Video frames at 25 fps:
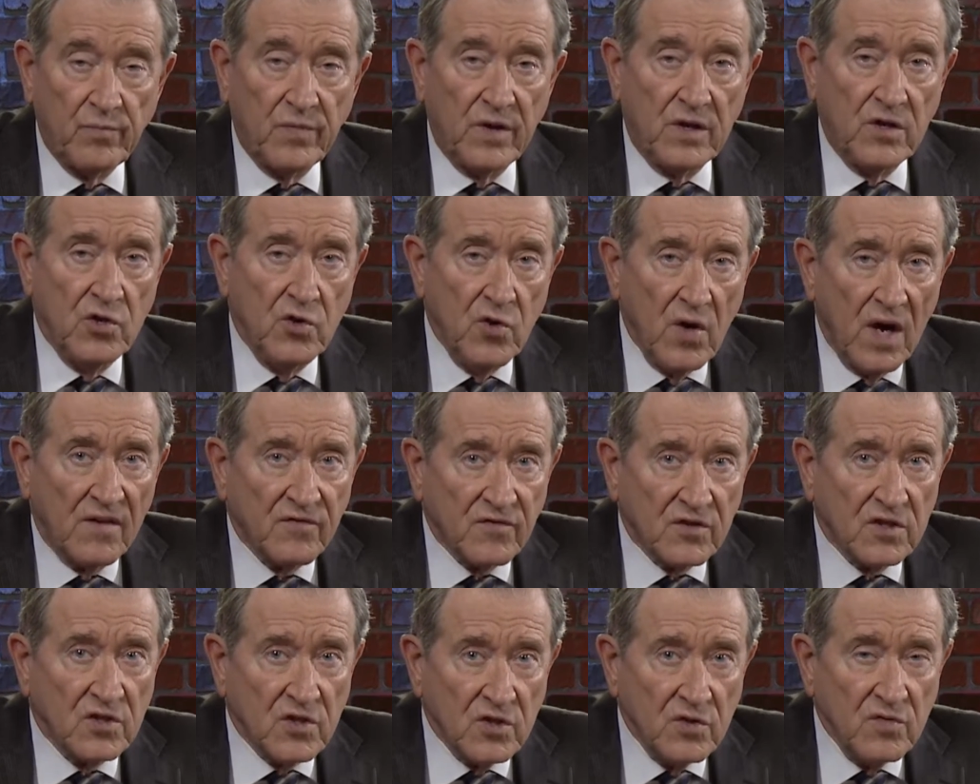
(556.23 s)
You have
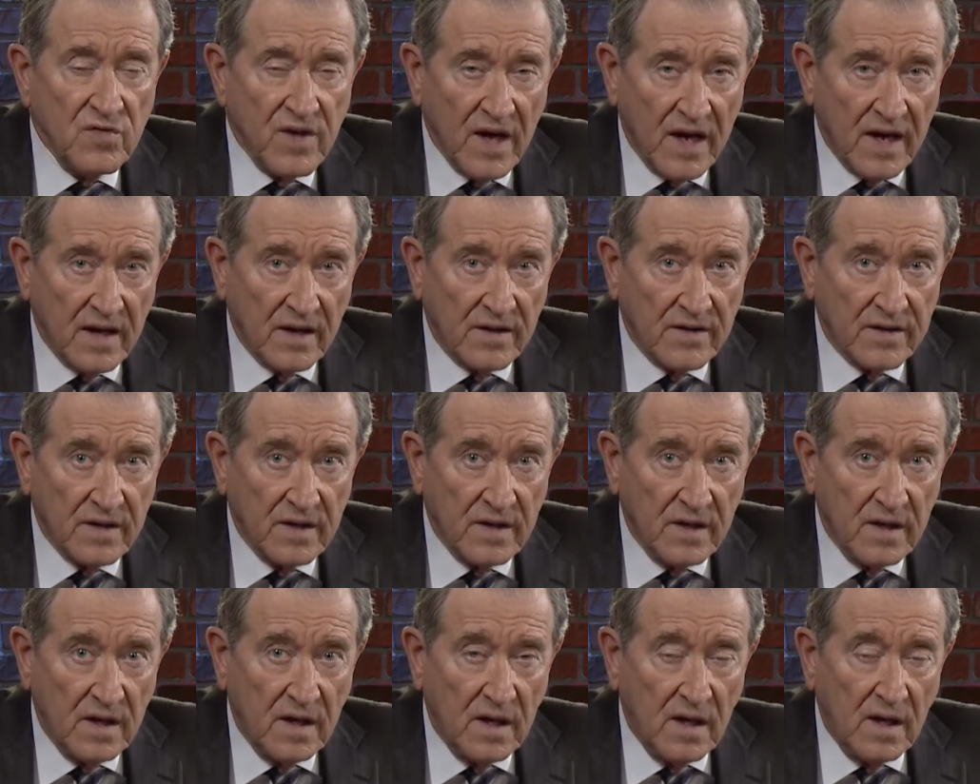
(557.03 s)
to do that.
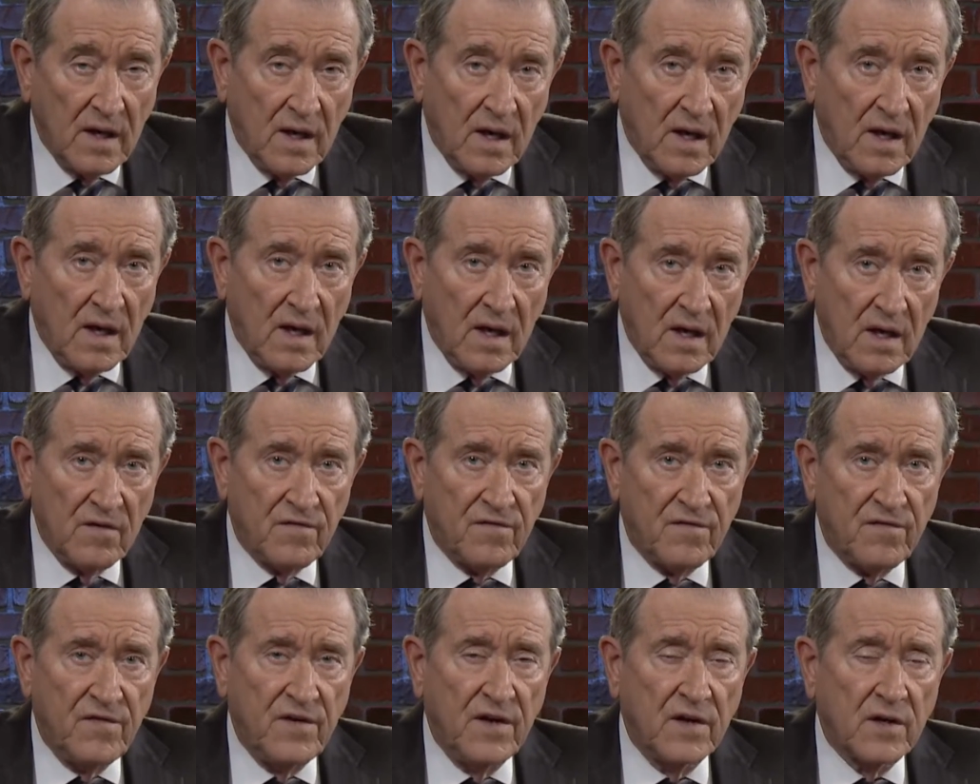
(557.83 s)
If
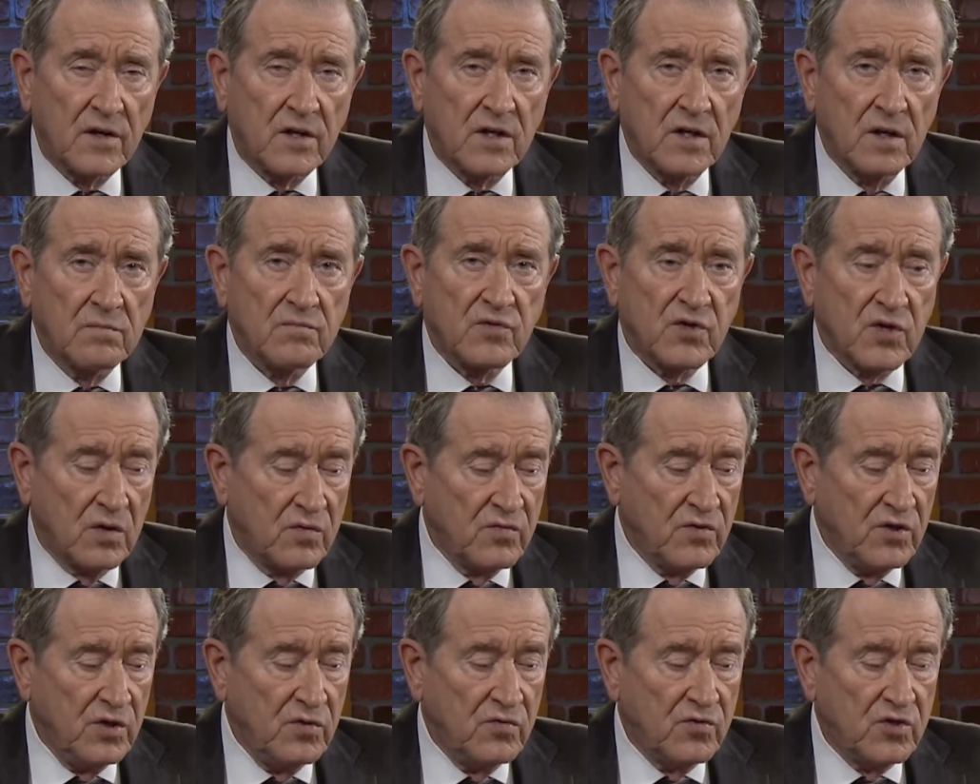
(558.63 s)
fear comes
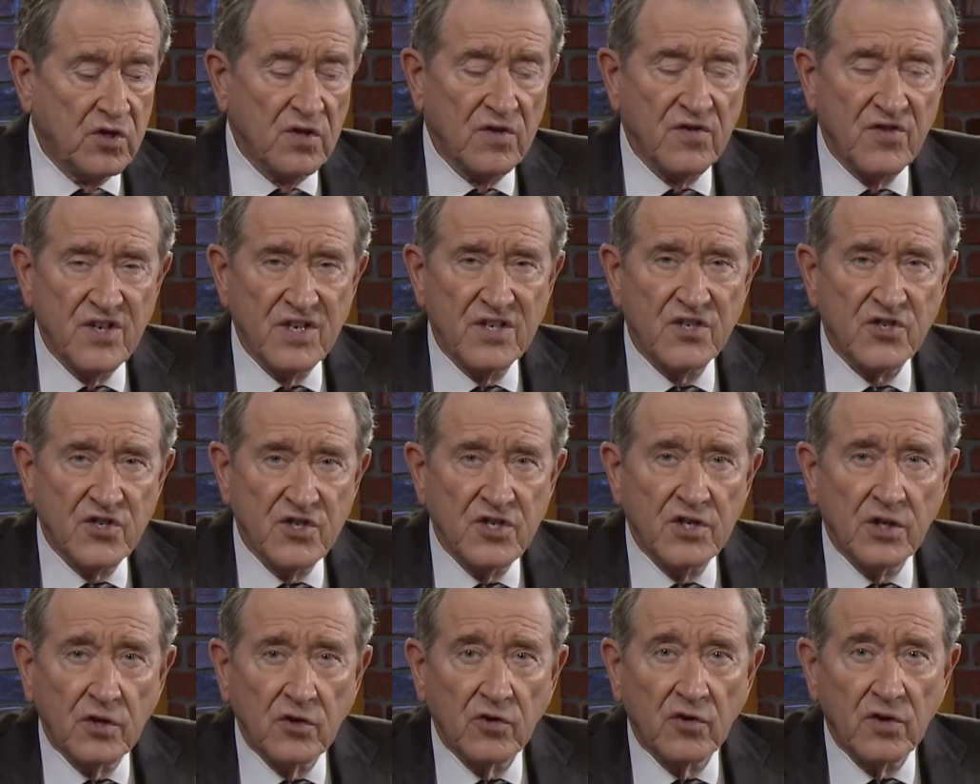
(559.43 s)
on you to this
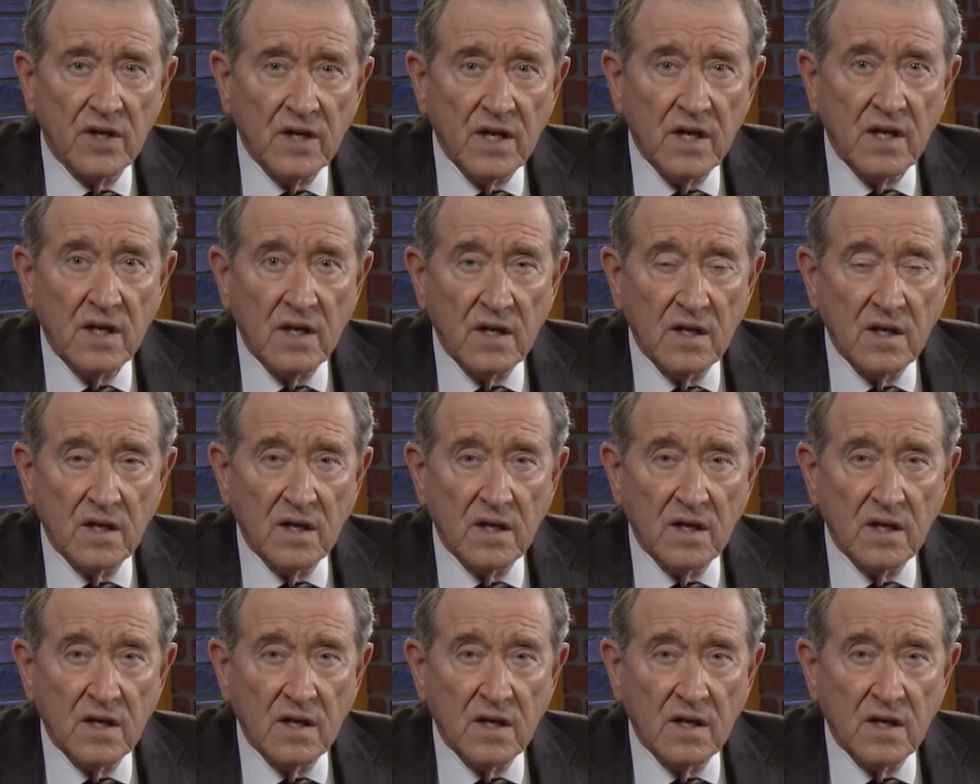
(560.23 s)
degree,